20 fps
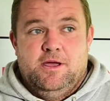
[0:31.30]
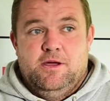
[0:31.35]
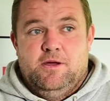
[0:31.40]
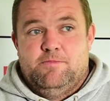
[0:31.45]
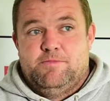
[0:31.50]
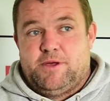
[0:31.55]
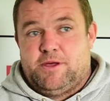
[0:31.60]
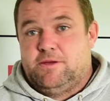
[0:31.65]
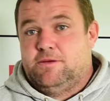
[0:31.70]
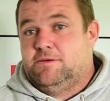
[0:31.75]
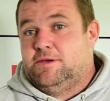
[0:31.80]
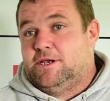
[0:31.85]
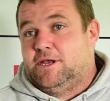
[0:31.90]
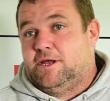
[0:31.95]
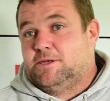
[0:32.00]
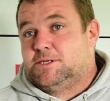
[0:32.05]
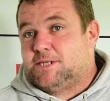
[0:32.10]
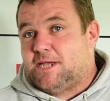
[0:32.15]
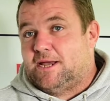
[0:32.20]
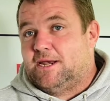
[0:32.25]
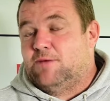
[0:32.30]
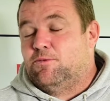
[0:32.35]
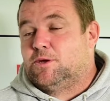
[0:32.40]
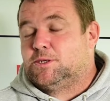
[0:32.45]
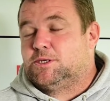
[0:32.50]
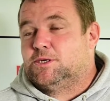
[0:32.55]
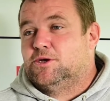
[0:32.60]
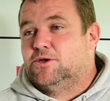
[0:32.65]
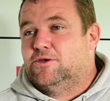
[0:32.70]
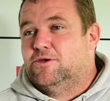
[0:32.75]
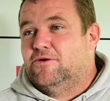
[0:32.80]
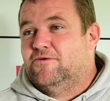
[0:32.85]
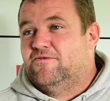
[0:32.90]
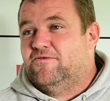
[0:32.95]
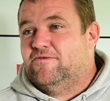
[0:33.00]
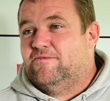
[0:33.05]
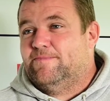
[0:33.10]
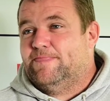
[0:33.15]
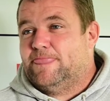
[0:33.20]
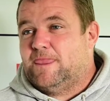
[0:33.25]
But, Saturday wasn't good
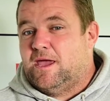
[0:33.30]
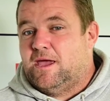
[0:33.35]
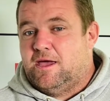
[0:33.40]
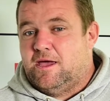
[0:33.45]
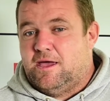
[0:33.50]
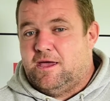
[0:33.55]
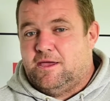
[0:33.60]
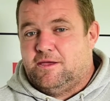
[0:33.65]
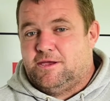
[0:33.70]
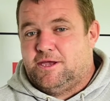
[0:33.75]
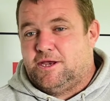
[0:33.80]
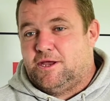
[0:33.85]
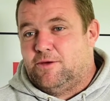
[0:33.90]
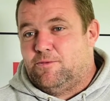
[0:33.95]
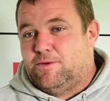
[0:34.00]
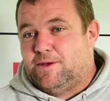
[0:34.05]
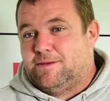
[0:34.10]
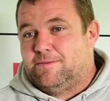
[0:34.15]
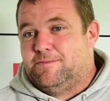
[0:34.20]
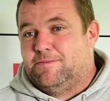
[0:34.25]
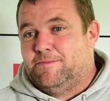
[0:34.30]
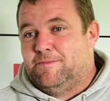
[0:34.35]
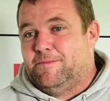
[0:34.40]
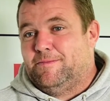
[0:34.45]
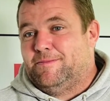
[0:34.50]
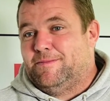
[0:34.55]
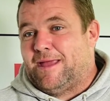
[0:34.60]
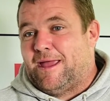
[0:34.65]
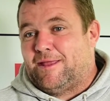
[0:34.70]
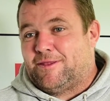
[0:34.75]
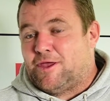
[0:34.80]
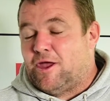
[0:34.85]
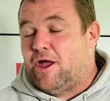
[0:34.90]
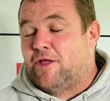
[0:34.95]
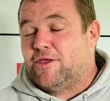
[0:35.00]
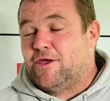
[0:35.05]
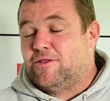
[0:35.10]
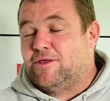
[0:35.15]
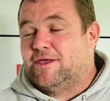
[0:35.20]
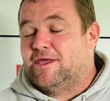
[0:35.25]
enough. I
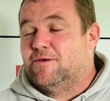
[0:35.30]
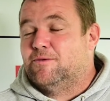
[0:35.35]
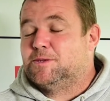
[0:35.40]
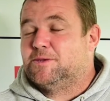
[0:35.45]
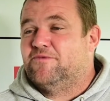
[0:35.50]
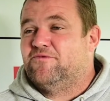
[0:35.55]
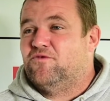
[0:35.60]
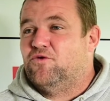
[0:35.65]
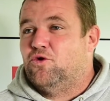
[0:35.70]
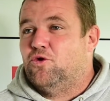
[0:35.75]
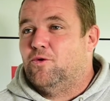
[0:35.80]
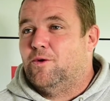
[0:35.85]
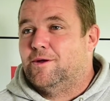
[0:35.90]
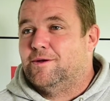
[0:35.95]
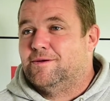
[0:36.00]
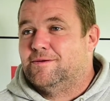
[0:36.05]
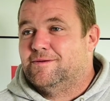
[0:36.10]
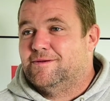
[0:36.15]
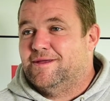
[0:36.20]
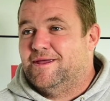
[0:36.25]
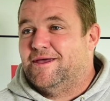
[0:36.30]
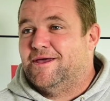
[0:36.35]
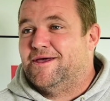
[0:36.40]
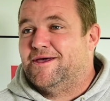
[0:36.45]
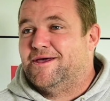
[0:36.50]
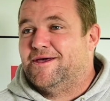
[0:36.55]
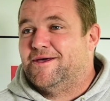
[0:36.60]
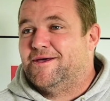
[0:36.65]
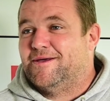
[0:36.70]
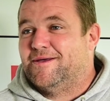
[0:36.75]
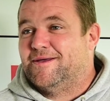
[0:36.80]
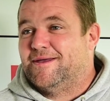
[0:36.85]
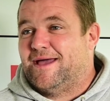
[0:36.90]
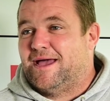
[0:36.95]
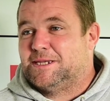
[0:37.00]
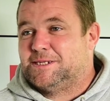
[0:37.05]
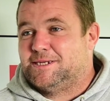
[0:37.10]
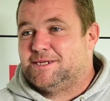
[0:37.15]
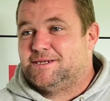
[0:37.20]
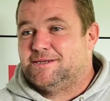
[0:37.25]
don't think it was a 4-1,
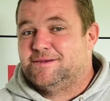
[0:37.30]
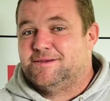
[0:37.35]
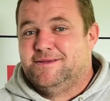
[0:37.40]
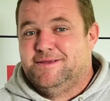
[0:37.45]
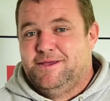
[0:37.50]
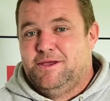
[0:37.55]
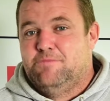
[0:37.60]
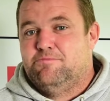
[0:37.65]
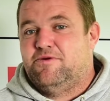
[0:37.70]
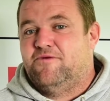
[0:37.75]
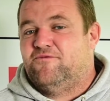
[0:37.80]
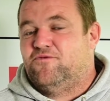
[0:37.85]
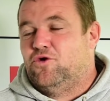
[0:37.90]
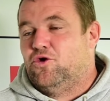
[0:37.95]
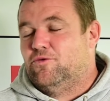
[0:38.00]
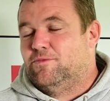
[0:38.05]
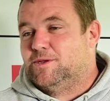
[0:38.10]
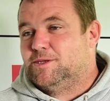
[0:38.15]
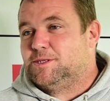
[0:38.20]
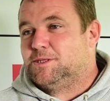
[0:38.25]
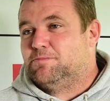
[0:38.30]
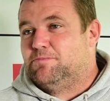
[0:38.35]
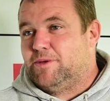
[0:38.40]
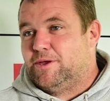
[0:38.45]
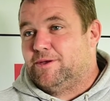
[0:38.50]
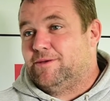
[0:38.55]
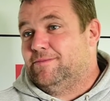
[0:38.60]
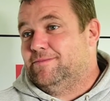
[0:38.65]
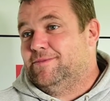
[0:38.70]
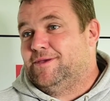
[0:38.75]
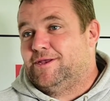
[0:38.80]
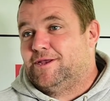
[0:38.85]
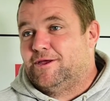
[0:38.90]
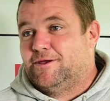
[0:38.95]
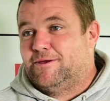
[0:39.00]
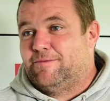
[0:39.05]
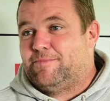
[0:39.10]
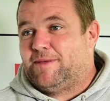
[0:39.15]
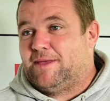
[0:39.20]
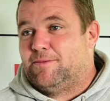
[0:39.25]
as in performance, but
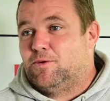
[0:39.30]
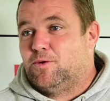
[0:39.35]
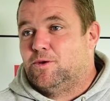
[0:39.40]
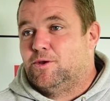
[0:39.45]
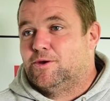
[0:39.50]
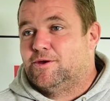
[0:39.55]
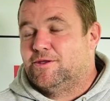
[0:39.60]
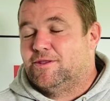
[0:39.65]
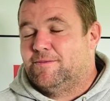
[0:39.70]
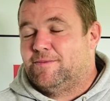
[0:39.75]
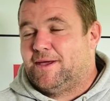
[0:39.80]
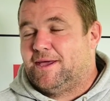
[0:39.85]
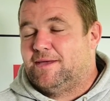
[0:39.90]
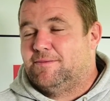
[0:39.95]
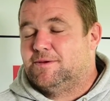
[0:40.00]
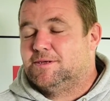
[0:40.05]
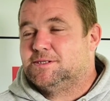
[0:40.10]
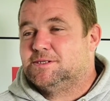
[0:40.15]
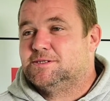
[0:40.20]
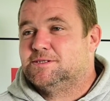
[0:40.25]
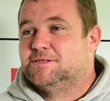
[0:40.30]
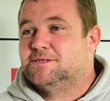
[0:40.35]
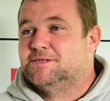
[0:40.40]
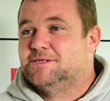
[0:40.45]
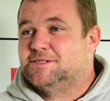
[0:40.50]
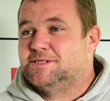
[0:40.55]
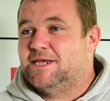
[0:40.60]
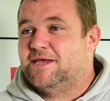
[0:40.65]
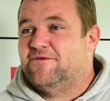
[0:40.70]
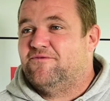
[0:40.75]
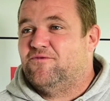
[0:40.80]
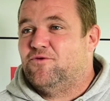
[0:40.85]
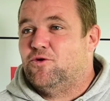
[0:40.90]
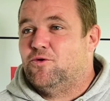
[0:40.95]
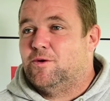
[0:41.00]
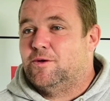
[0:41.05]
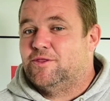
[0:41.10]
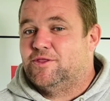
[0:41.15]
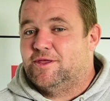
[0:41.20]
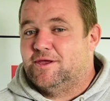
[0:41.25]
people look at the papers and see a
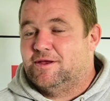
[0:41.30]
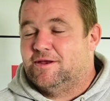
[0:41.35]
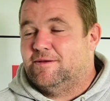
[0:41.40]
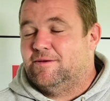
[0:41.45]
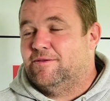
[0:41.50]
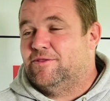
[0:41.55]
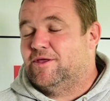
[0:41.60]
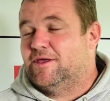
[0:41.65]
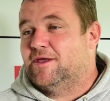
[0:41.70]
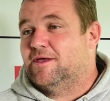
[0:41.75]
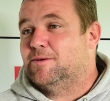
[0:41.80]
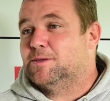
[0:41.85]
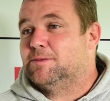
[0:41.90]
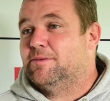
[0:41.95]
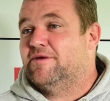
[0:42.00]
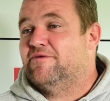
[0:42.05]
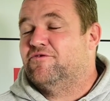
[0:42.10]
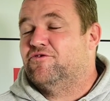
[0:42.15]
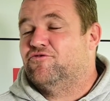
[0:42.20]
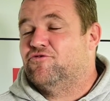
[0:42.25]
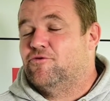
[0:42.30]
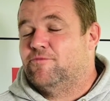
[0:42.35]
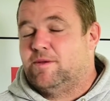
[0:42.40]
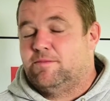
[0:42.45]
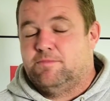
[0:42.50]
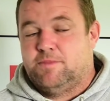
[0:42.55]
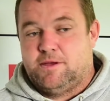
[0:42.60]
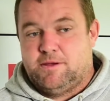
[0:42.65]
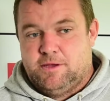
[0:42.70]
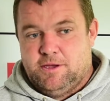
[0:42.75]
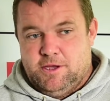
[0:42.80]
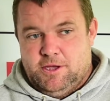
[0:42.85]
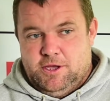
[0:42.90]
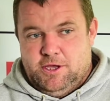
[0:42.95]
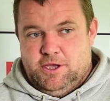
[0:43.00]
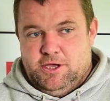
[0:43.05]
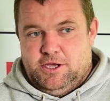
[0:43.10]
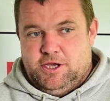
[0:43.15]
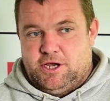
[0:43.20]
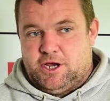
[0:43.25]
4-1 thing and think it was a bit of a drubbing, but
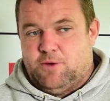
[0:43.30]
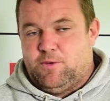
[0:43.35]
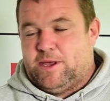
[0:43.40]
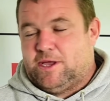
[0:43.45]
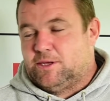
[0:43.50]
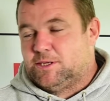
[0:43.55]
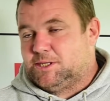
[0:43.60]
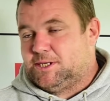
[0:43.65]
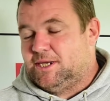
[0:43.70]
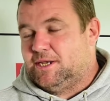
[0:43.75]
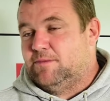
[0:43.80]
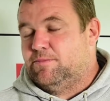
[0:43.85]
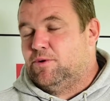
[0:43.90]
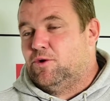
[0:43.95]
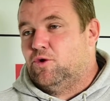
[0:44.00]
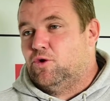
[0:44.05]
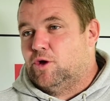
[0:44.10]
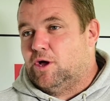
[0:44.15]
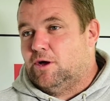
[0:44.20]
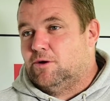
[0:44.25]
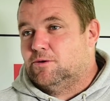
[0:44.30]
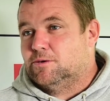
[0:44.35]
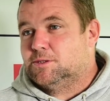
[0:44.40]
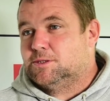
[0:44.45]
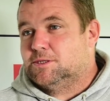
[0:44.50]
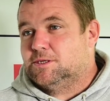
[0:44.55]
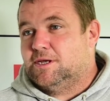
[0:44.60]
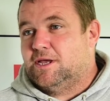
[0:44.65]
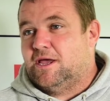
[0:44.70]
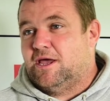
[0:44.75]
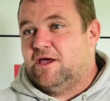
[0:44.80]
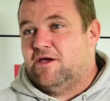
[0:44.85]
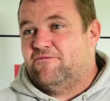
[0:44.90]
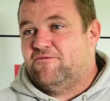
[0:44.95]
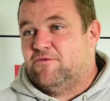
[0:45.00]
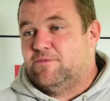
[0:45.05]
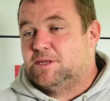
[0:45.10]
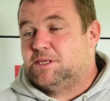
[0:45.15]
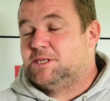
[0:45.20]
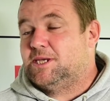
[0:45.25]
we conceded poor goals
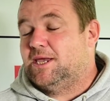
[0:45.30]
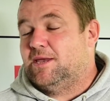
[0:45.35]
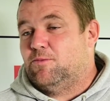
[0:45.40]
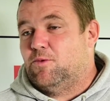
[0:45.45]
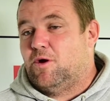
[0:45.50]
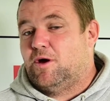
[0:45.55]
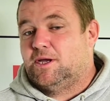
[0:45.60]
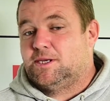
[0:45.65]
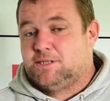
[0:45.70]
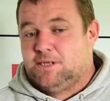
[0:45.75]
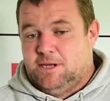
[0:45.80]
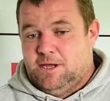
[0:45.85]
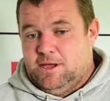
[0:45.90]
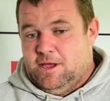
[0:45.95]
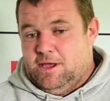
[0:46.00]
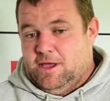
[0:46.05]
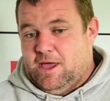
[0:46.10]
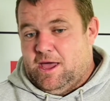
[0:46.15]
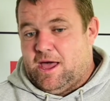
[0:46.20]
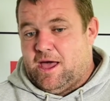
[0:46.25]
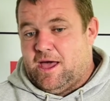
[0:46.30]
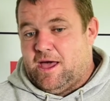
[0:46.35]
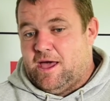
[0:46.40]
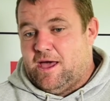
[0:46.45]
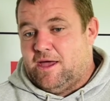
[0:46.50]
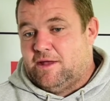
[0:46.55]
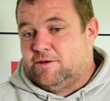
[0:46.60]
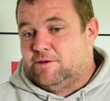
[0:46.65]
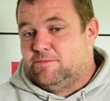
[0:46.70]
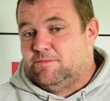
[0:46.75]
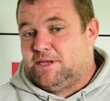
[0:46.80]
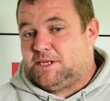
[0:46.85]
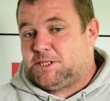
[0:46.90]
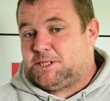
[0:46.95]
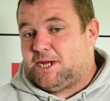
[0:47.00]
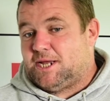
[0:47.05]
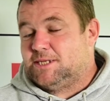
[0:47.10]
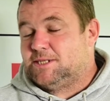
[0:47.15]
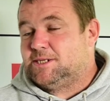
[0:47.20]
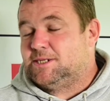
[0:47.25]
from a team wise and
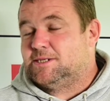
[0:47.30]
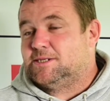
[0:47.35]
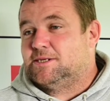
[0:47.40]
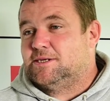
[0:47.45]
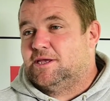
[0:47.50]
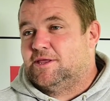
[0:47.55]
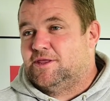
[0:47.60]
missed chances.